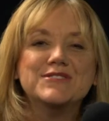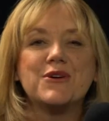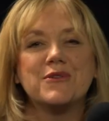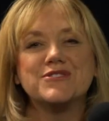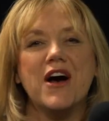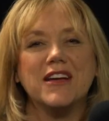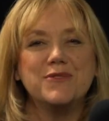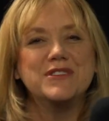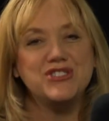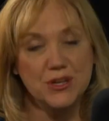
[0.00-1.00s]
So we're
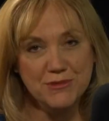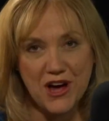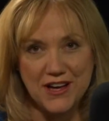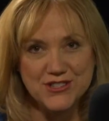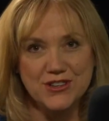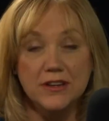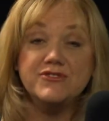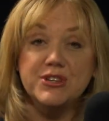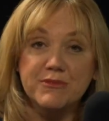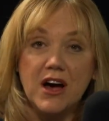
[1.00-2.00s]
talking with Jim Gosnell of
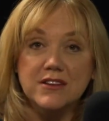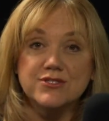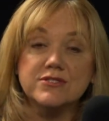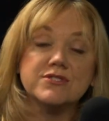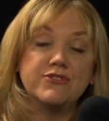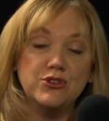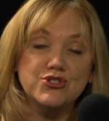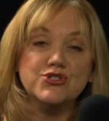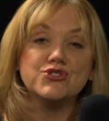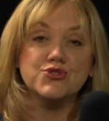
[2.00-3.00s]
Jim Gosnell's
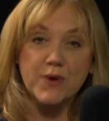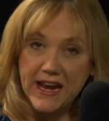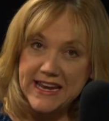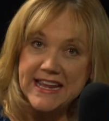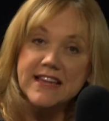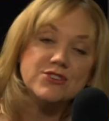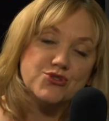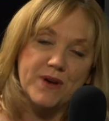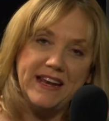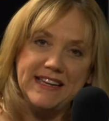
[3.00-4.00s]
Futures Trading
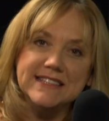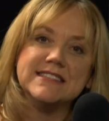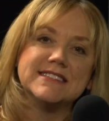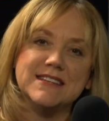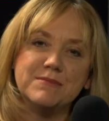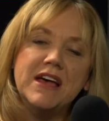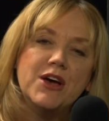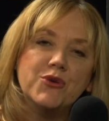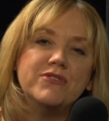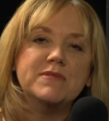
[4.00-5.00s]
Training System.
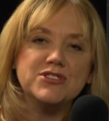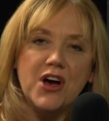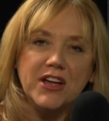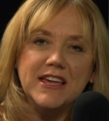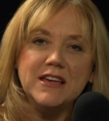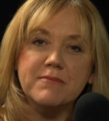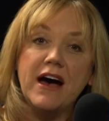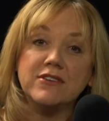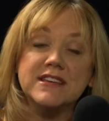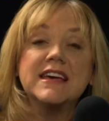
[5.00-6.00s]
We've been talking
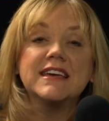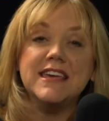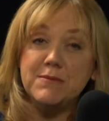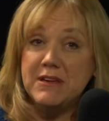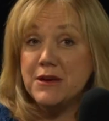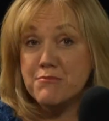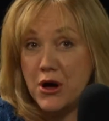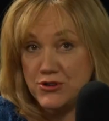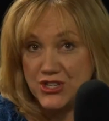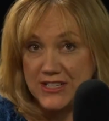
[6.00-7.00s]
about keeping
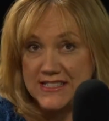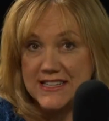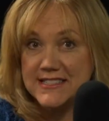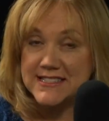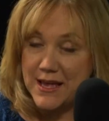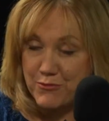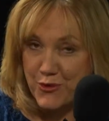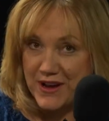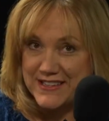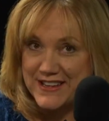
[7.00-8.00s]
emotions
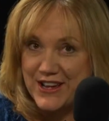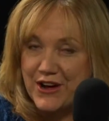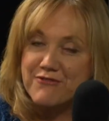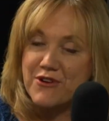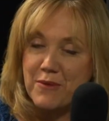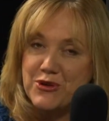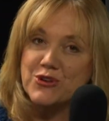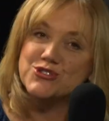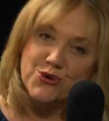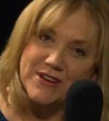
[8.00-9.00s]
separate from
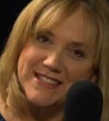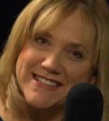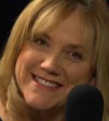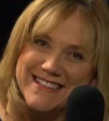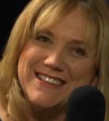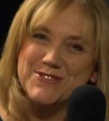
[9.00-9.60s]
your choices in